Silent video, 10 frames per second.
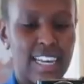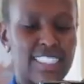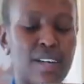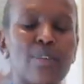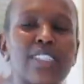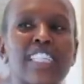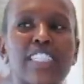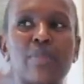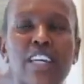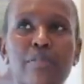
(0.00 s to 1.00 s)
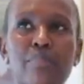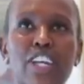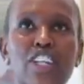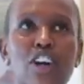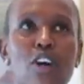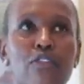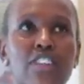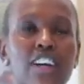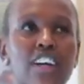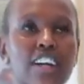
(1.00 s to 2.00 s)
and someone sent me a picture of
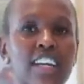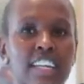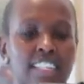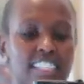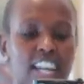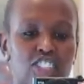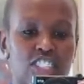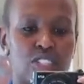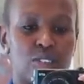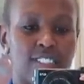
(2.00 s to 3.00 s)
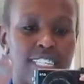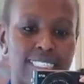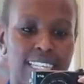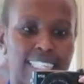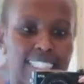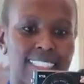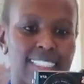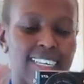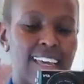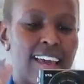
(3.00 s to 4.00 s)
the Duchess of Sussex.